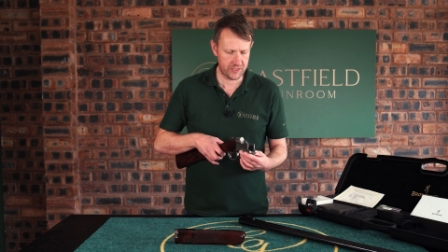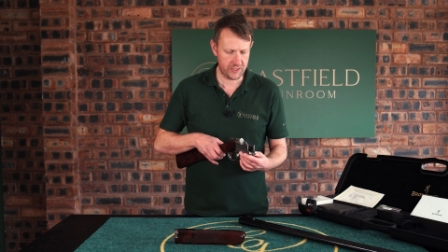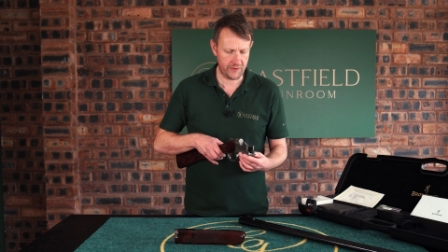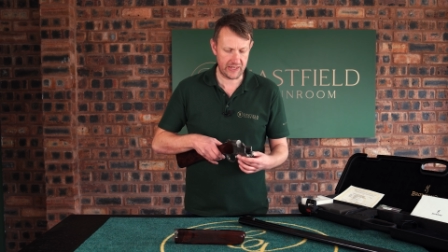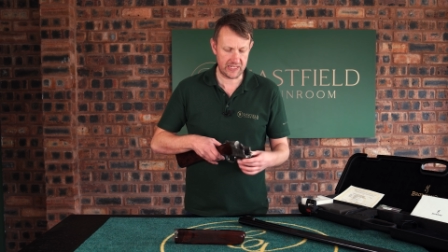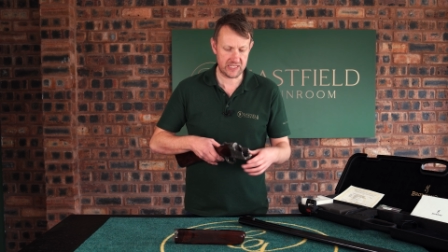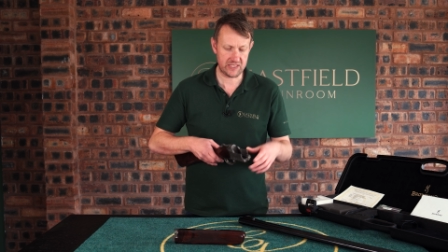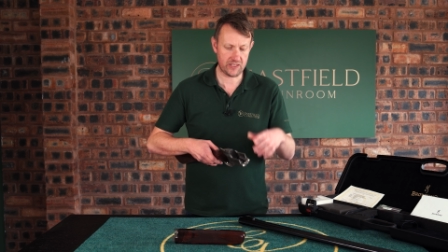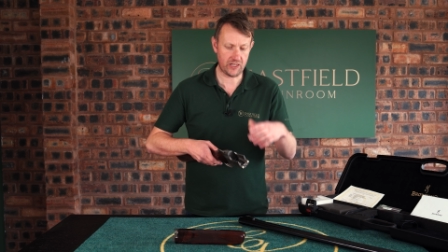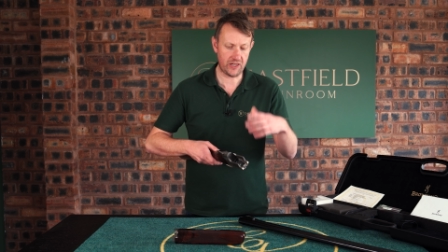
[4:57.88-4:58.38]
So
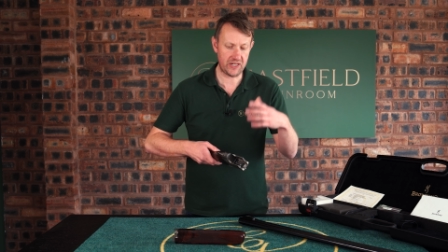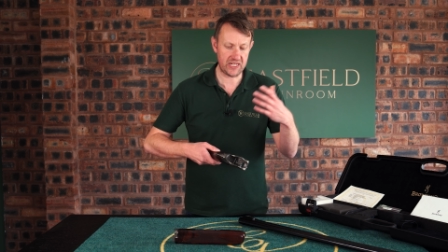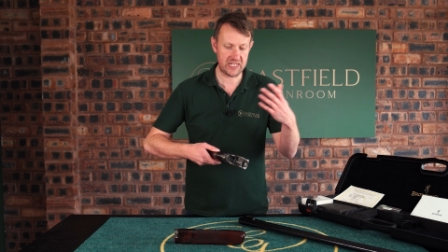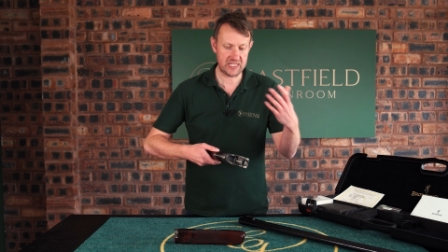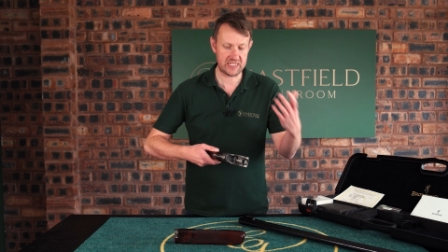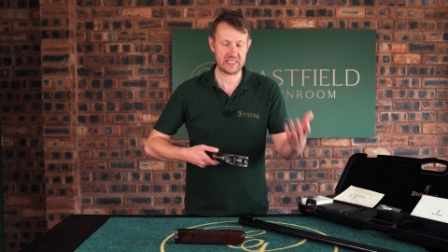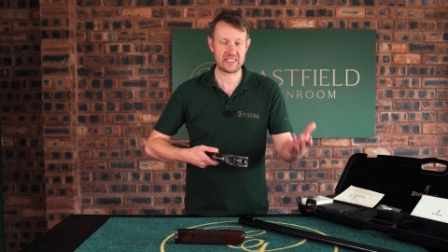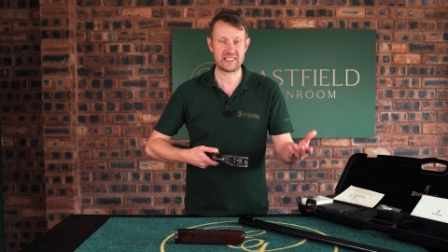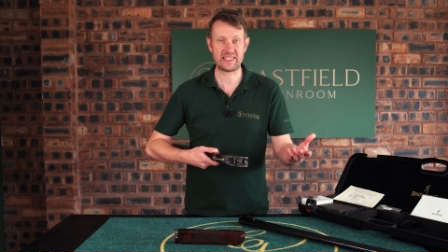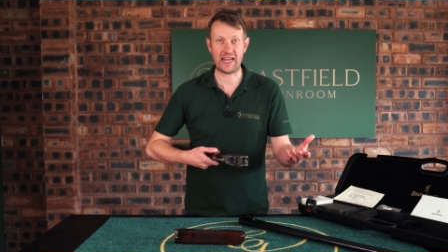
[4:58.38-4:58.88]
it's kind
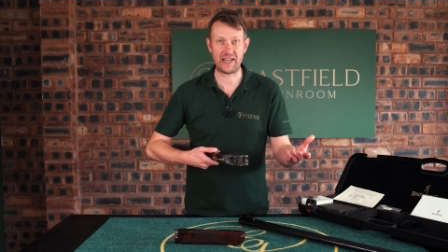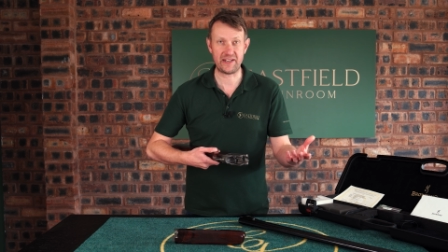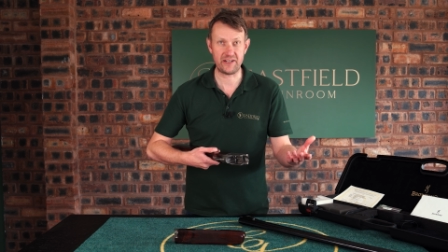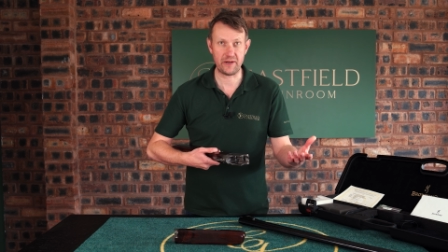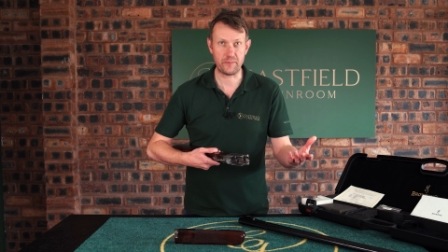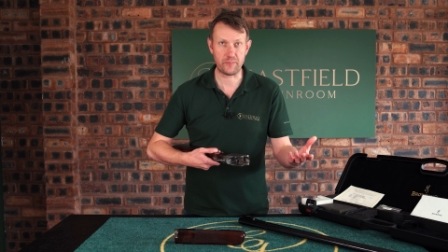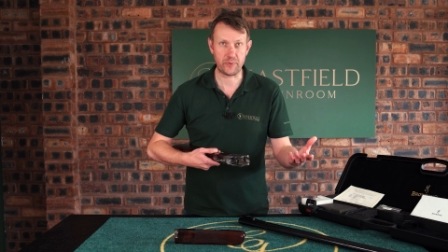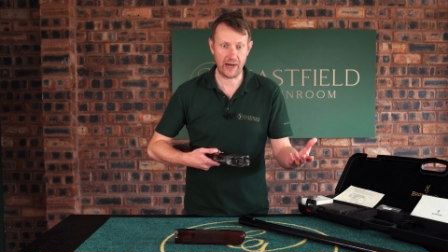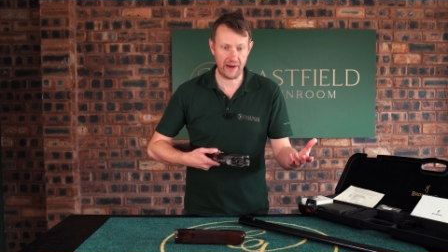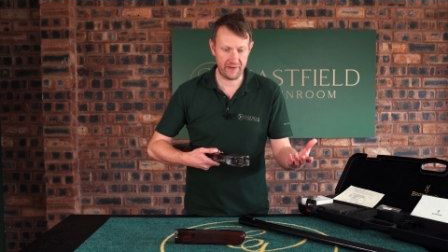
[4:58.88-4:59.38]
of
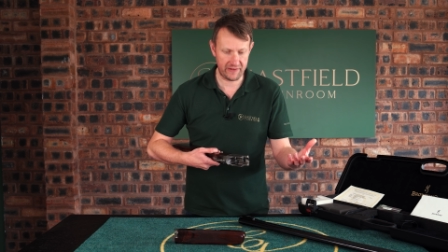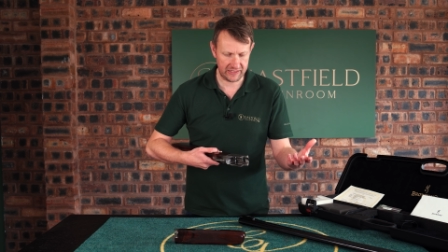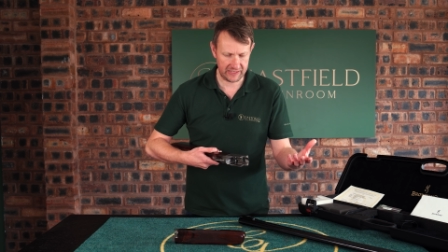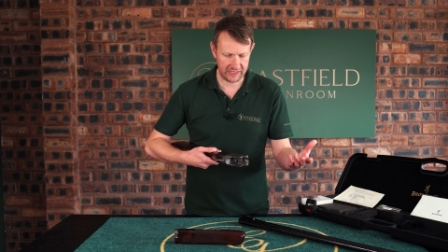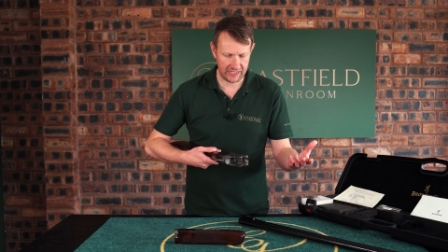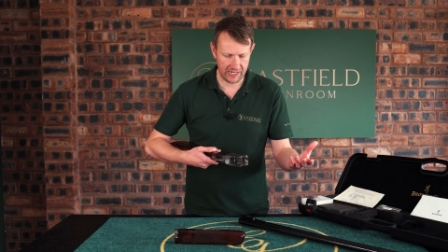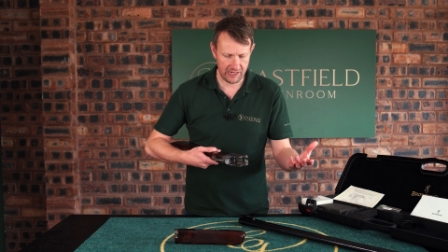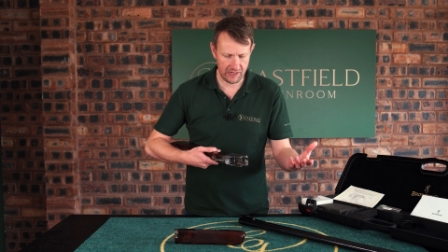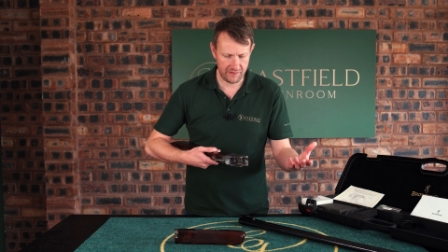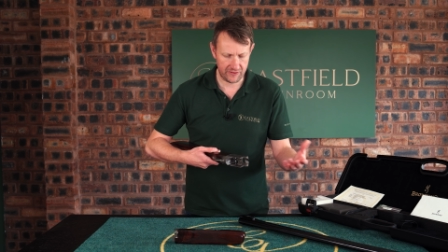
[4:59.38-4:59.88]
standard Browning gear,